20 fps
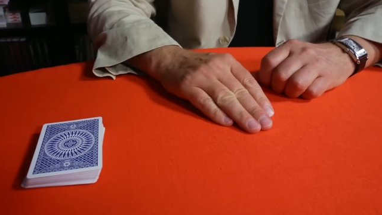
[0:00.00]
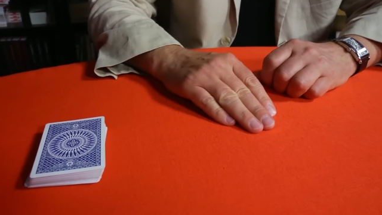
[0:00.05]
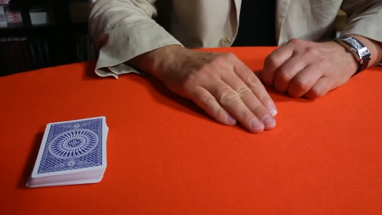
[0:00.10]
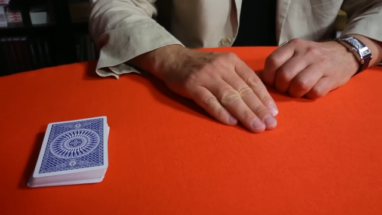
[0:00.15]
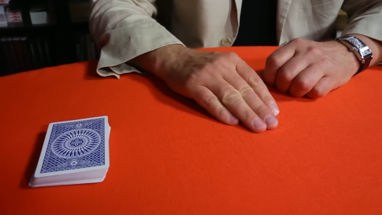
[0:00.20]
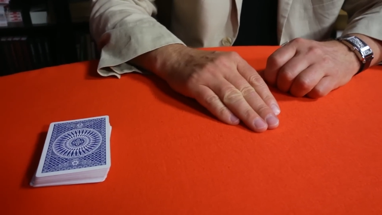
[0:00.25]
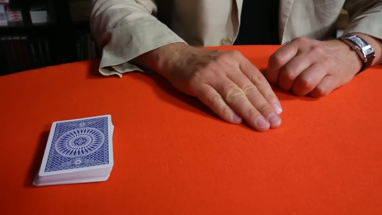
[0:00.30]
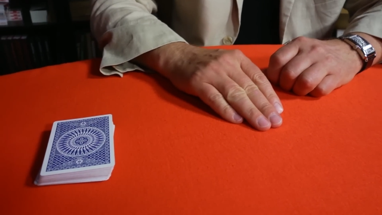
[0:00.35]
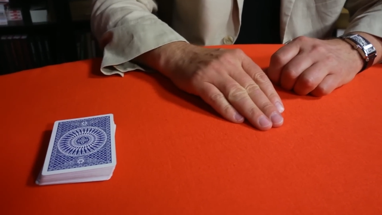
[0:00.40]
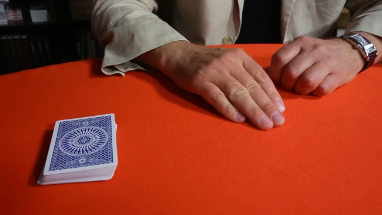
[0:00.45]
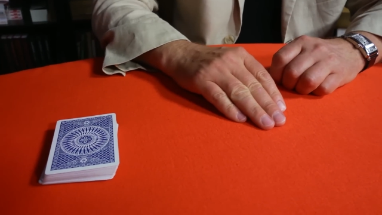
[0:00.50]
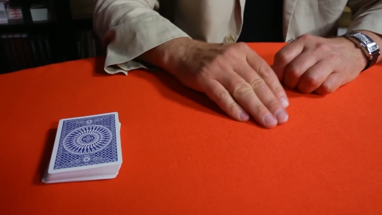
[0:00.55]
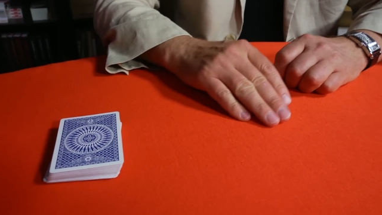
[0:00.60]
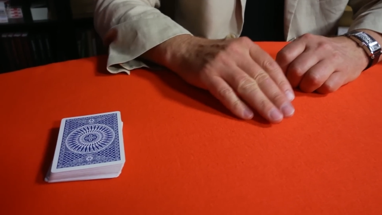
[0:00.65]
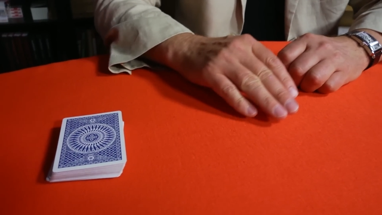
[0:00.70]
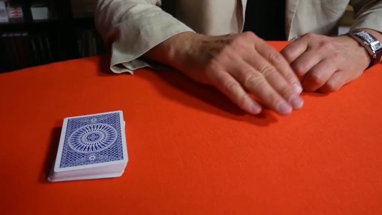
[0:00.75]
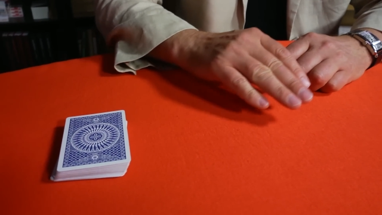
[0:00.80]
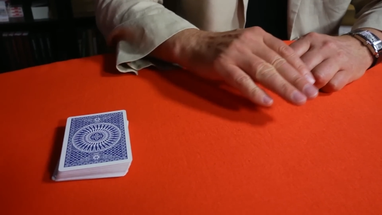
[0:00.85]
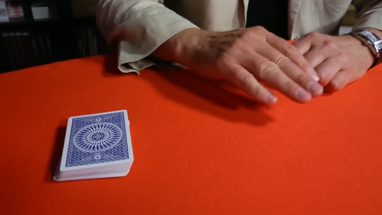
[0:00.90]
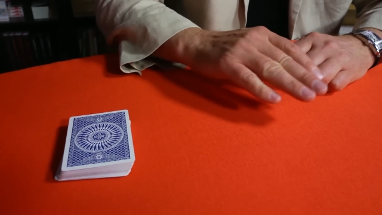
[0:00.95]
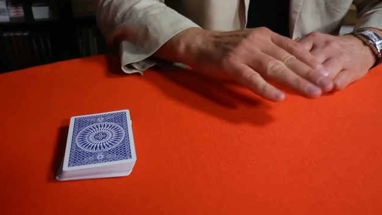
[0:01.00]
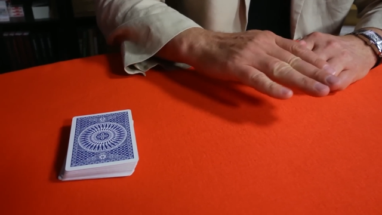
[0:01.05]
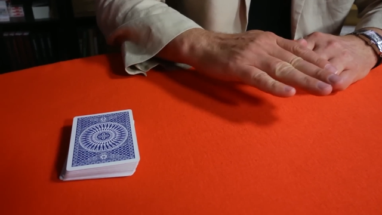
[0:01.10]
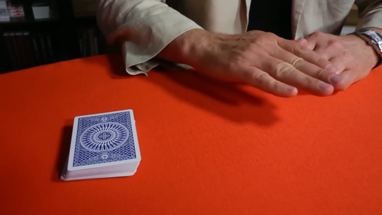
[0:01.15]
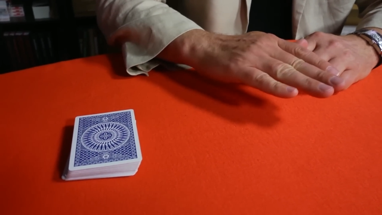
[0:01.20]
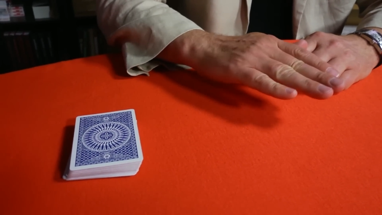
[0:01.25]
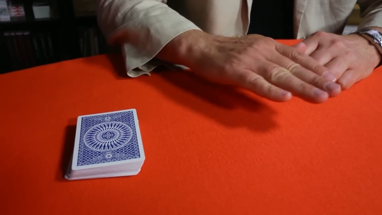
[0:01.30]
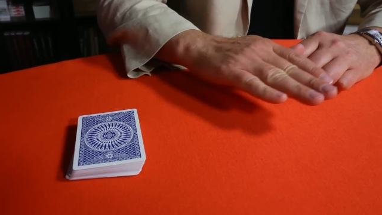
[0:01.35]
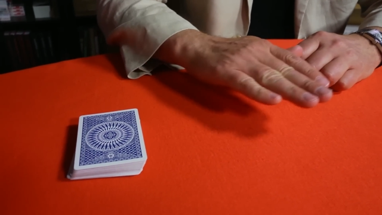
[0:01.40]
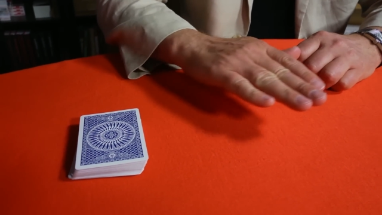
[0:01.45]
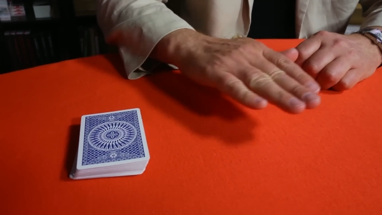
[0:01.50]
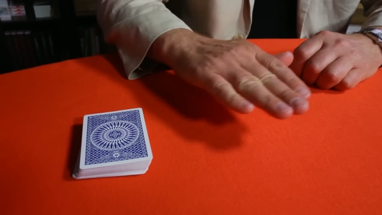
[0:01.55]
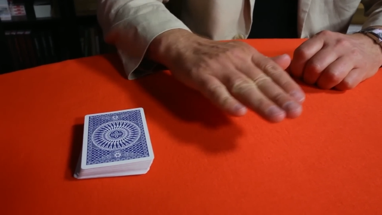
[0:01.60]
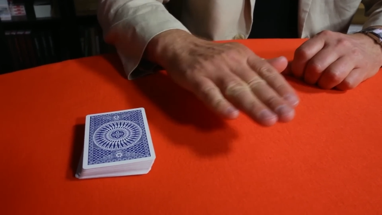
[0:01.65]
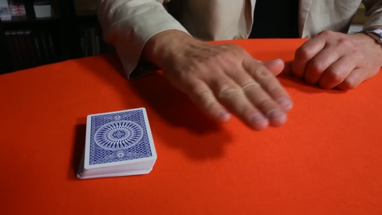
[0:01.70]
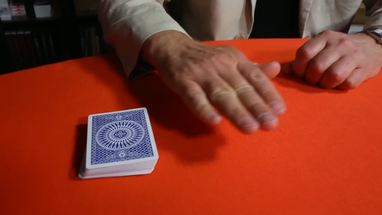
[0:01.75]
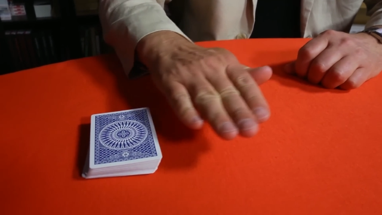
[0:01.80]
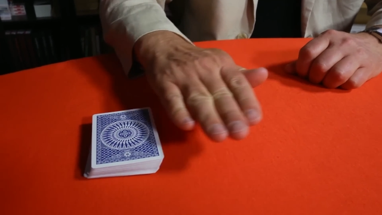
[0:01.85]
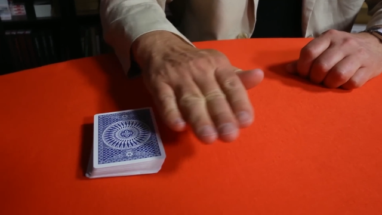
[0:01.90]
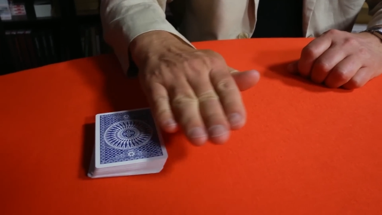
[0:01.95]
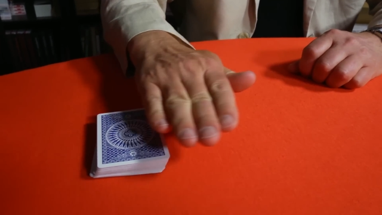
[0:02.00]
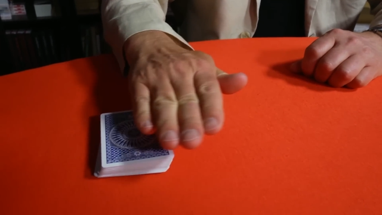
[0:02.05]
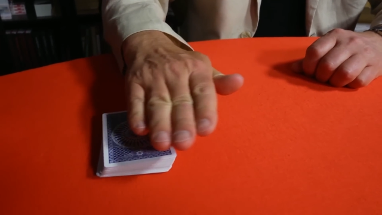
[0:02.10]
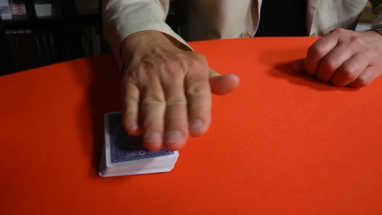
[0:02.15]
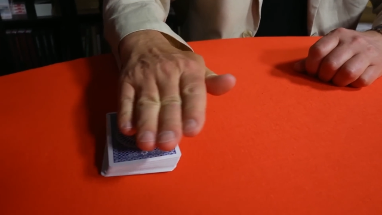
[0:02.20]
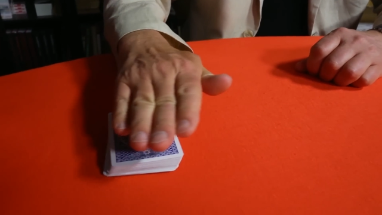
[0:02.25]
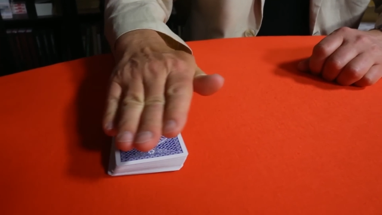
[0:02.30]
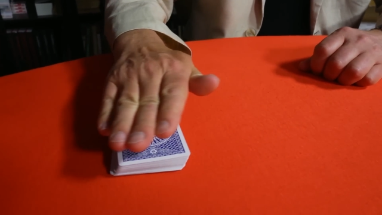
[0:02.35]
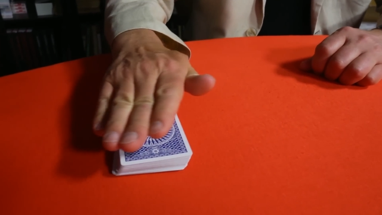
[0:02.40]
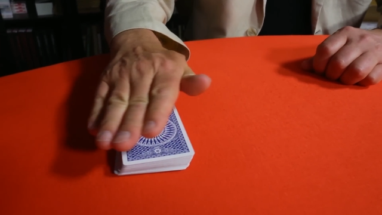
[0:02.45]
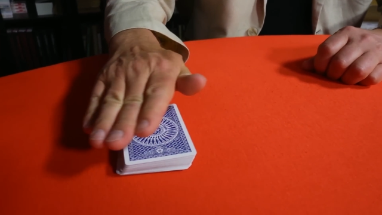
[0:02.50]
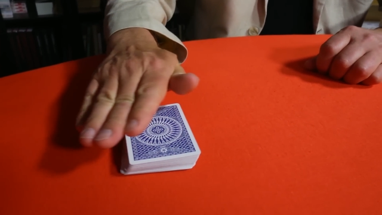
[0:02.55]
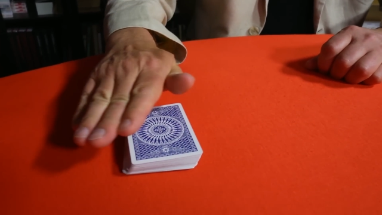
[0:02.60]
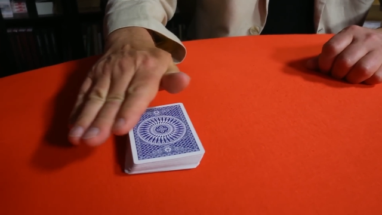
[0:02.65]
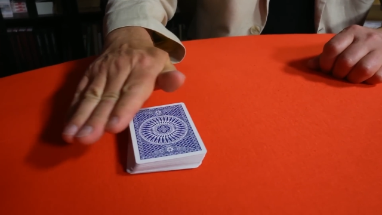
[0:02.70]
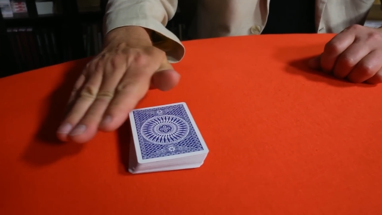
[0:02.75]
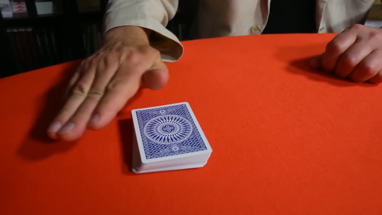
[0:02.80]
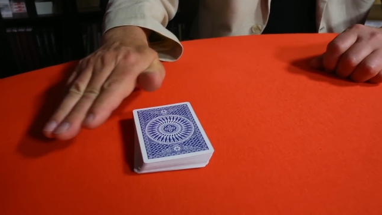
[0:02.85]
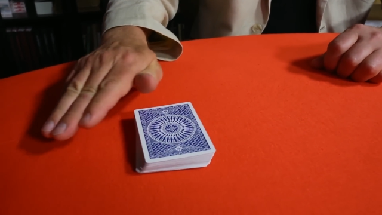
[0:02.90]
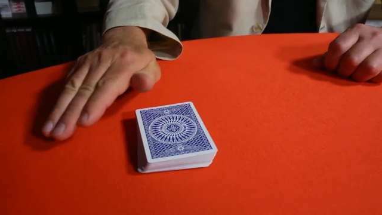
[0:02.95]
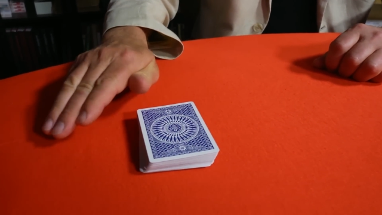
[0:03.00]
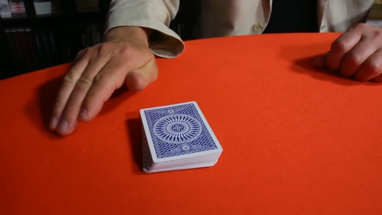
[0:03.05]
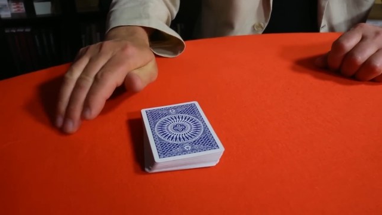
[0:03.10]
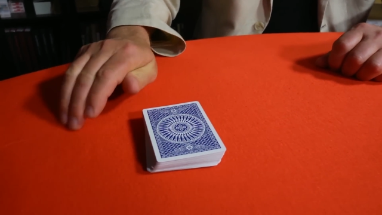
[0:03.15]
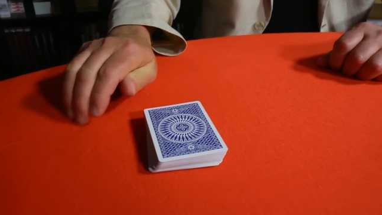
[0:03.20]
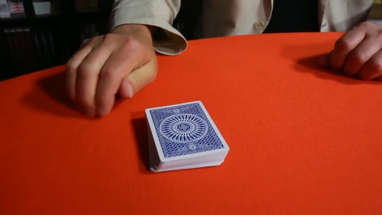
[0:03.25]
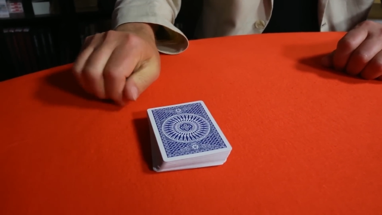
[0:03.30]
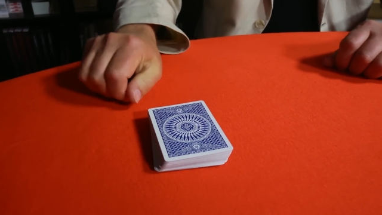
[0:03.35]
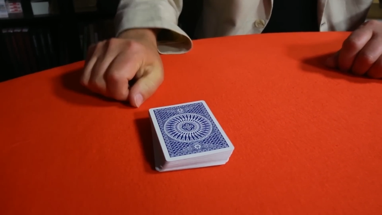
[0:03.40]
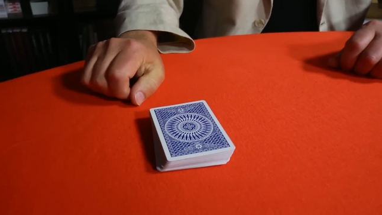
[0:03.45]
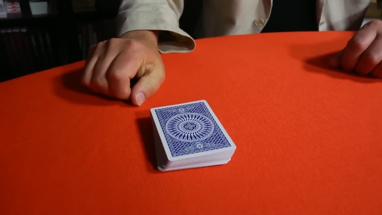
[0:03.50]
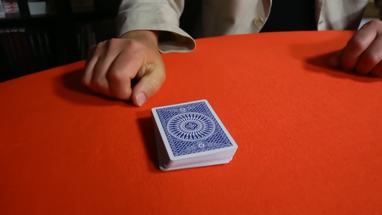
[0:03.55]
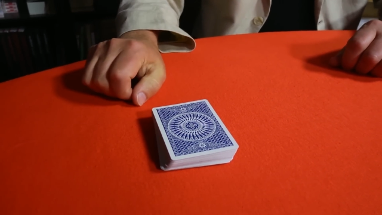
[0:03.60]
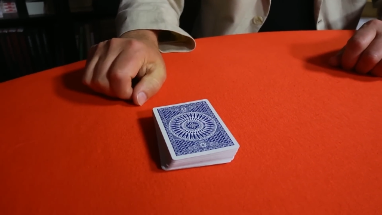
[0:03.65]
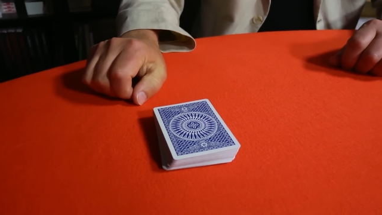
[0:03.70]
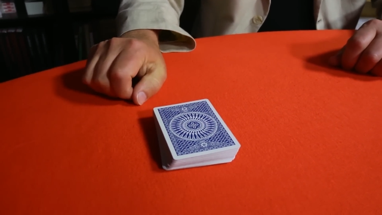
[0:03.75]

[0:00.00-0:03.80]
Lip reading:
Nobody's mouth can be seen.